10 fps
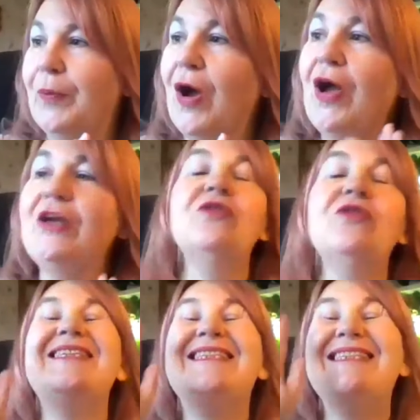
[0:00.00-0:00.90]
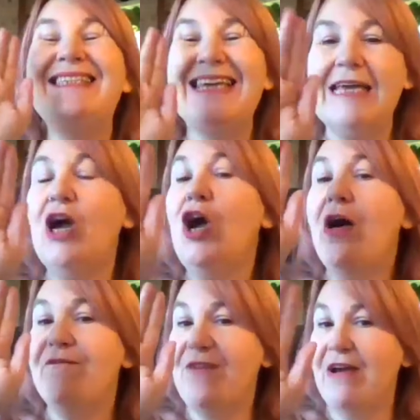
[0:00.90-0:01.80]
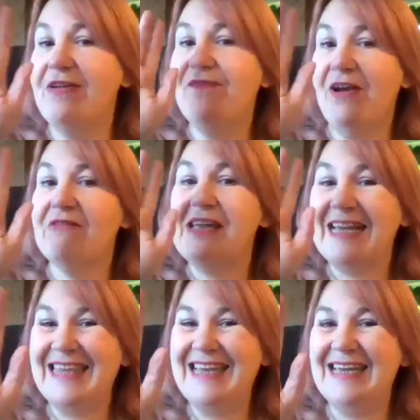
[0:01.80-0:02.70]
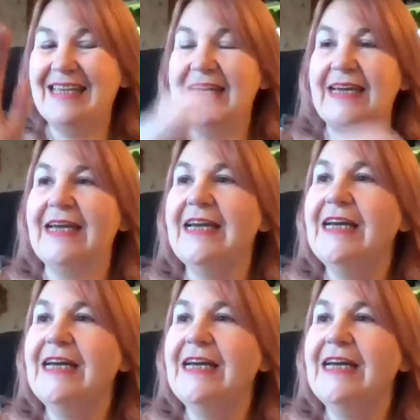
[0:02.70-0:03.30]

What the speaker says: But I could see her very, very clearly.